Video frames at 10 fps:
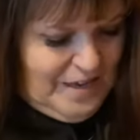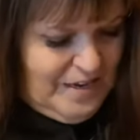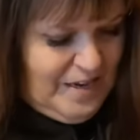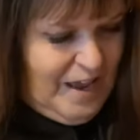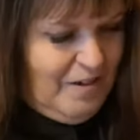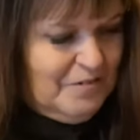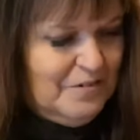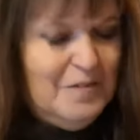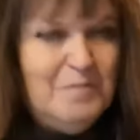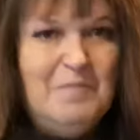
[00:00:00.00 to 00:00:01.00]
Now,
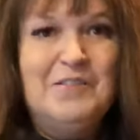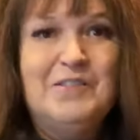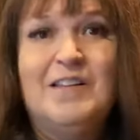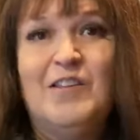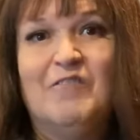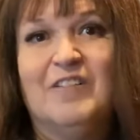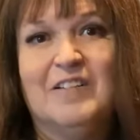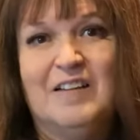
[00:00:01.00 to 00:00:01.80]
most of the